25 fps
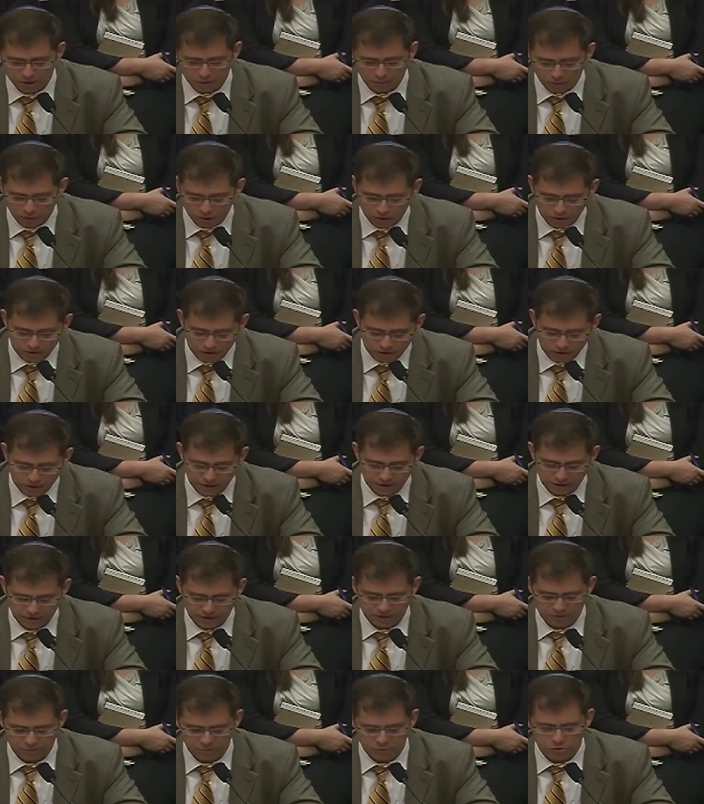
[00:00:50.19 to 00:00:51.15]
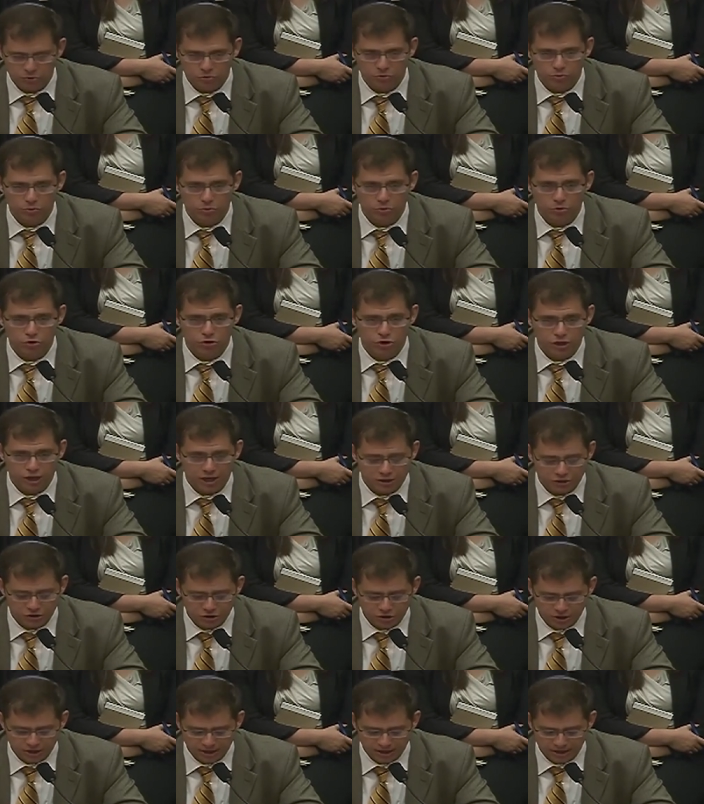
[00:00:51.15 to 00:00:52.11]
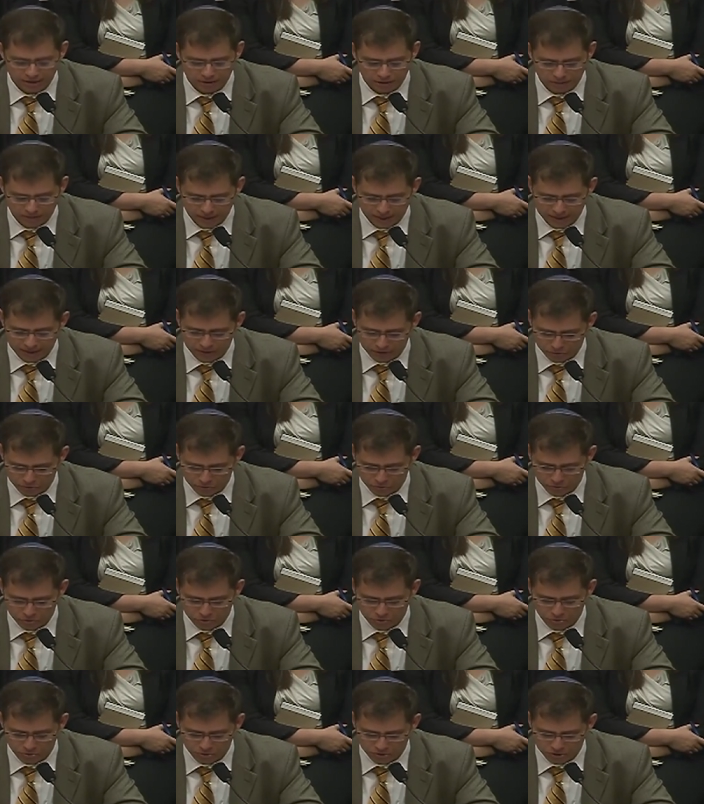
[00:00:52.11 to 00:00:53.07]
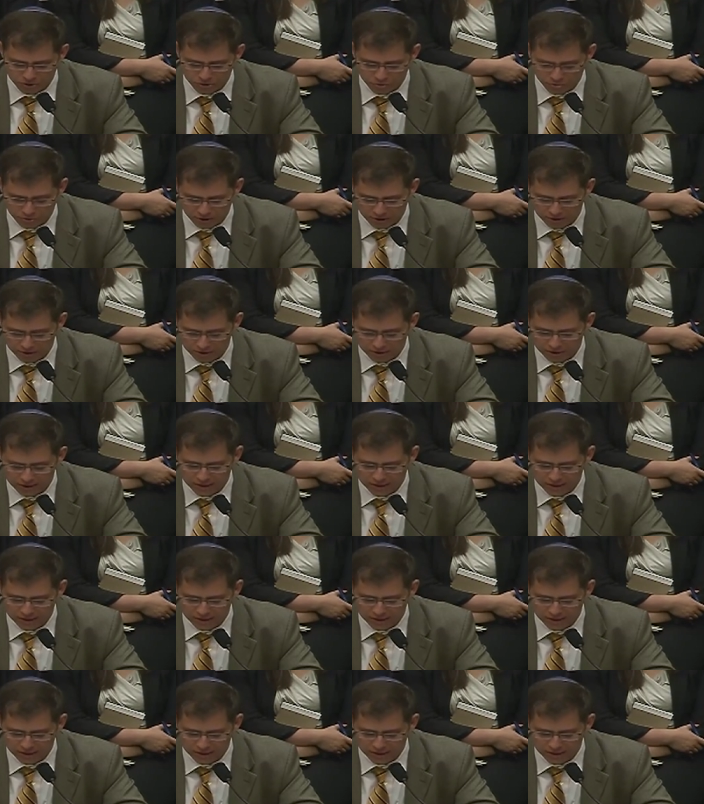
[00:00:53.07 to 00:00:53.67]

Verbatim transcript: Partly it has been due to changing Arab attitudes towards Israel.